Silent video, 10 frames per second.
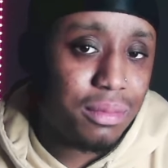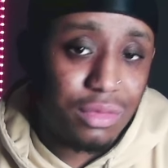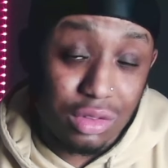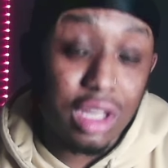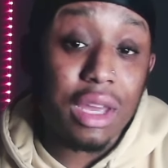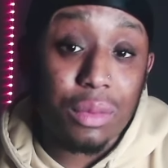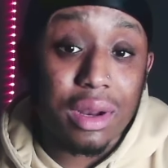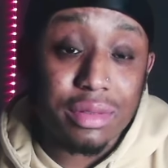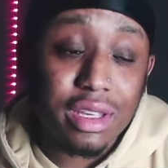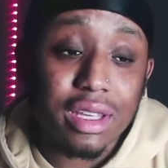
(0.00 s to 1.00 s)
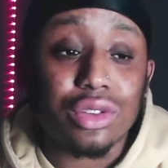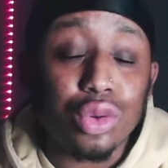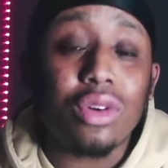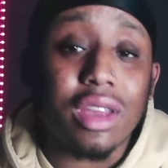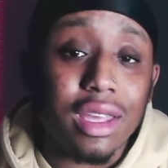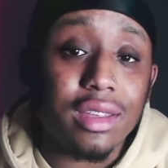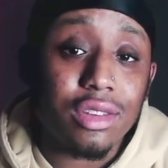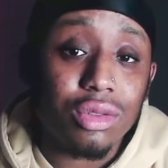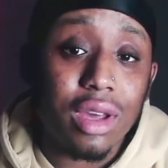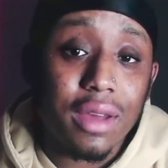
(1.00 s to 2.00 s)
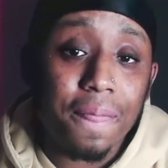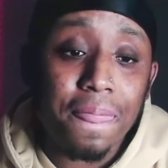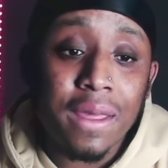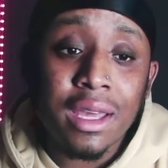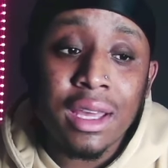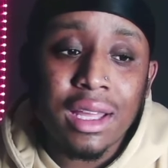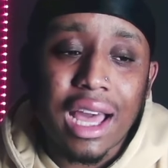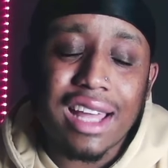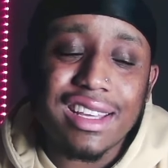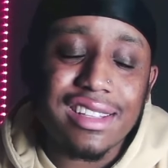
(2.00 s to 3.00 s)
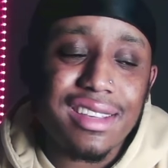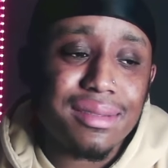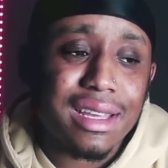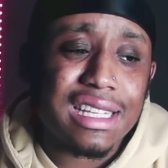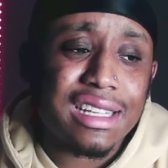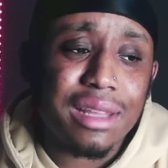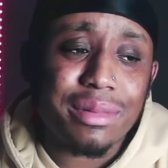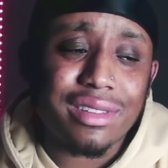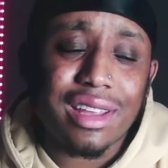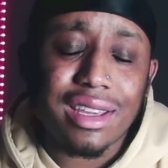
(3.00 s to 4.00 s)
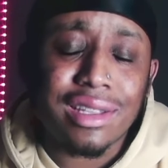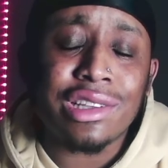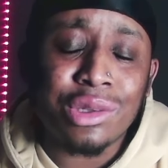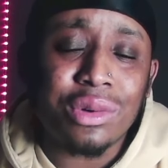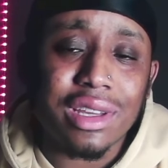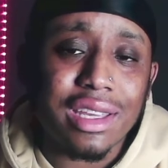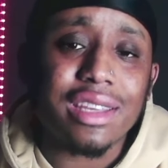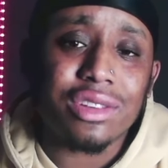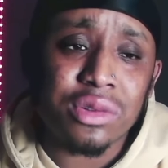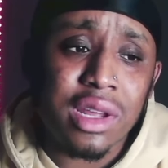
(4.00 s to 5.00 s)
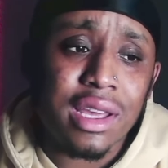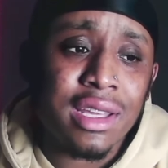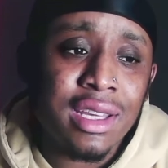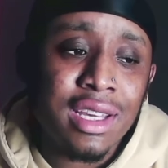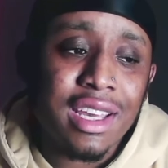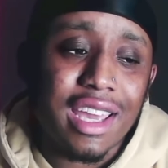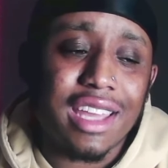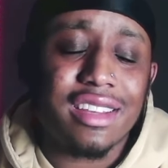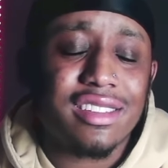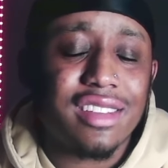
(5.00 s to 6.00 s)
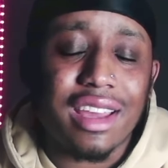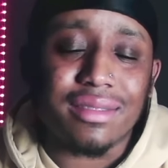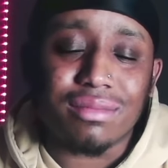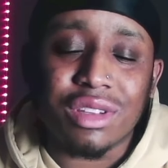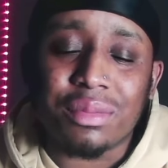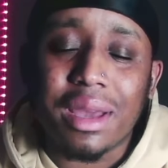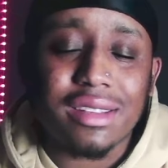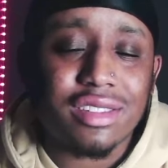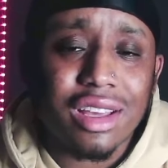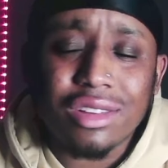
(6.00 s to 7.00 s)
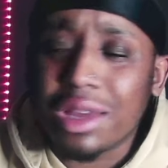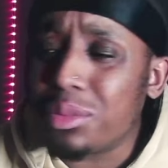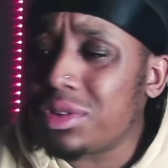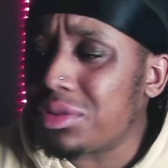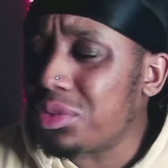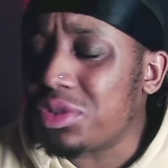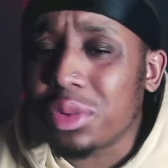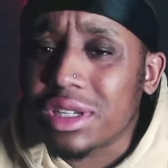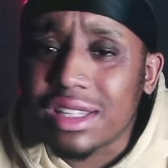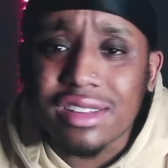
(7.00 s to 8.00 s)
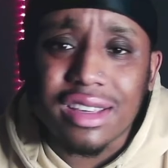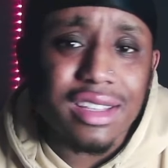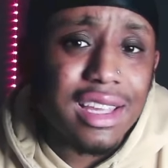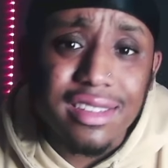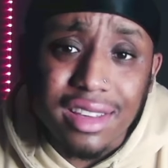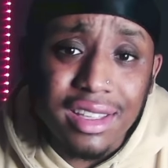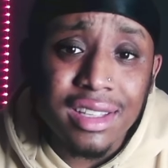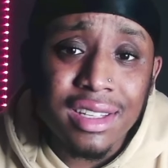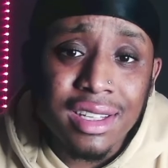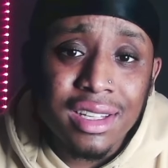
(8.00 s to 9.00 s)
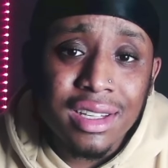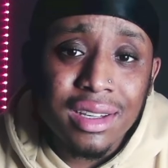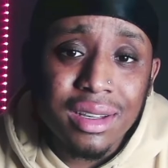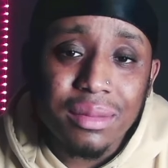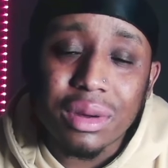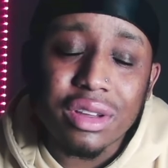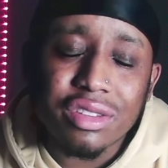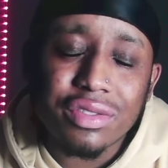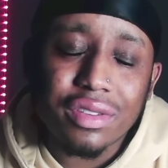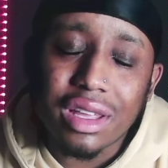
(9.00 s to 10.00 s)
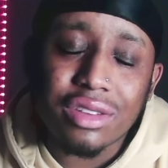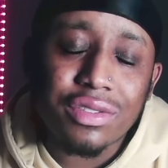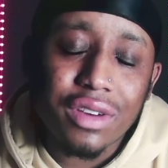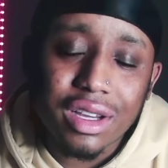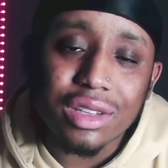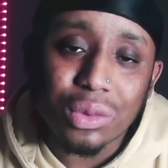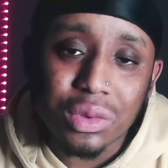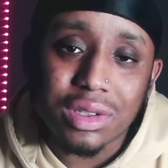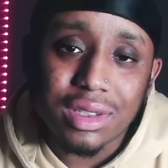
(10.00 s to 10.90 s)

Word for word: Look at what I'm saying. Luka can get you that. I look at teams like the Clippers like Luka can get you that. And this is like this might sound like what's what's the word they say? Glazing? Bro, it's, it's fucking Luka.